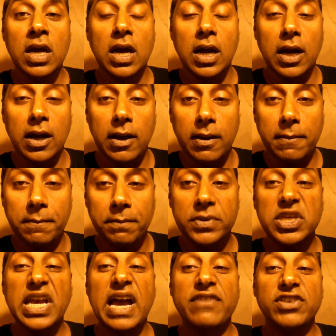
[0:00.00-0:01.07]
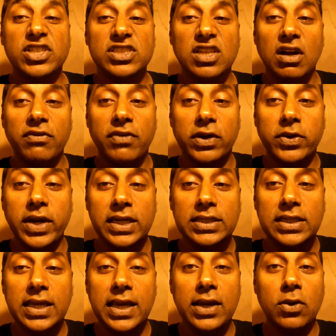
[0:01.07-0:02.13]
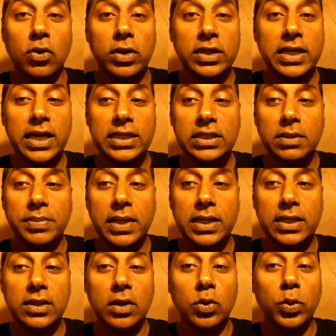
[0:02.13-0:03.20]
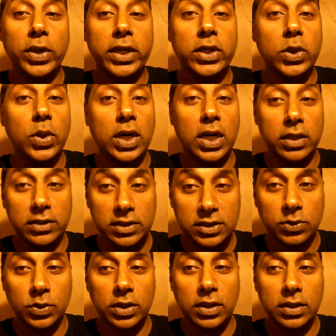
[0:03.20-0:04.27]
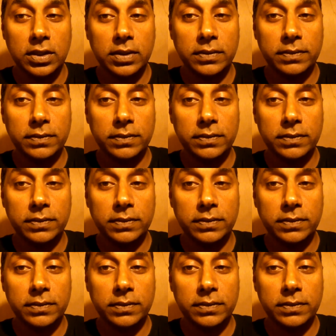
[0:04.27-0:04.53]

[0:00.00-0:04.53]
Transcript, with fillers: um, you have yourself a great day or night, depending on where you are in this world.